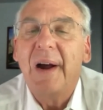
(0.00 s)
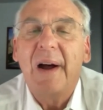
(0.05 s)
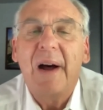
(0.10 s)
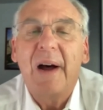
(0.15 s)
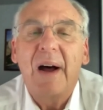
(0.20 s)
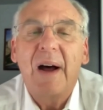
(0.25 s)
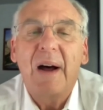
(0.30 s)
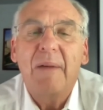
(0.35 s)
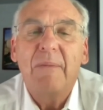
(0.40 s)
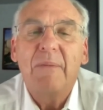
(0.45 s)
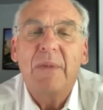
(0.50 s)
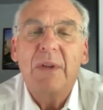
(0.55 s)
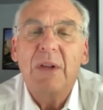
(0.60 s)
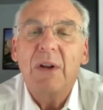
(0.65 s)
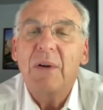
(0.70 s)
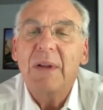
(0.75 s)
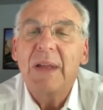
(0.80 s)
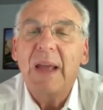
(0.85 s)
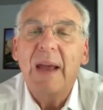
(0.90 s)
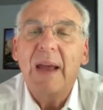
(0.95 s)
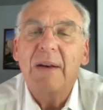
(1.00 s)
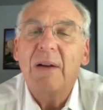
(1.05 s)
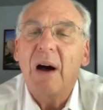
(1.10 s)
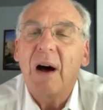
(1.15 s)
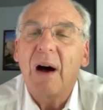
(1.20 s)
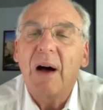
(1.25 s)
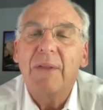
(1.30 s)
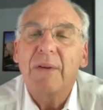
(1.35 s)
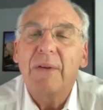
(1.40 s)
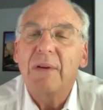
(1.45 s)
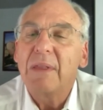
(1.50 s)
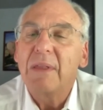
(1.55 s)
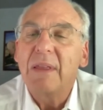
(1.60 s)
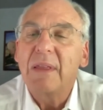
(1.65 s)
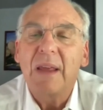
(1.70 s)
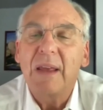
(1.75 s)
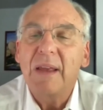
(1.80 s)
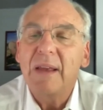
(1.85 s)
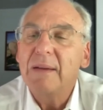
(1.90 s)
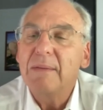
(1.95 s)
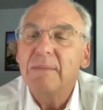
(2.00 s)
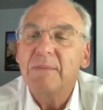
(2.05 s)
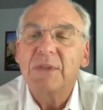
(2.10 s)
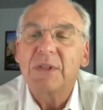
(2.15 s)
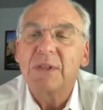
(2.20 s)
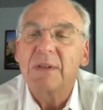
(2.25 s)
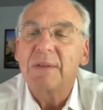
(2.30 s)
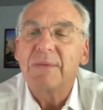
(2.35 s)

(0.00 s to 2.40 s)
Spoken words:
again, other themes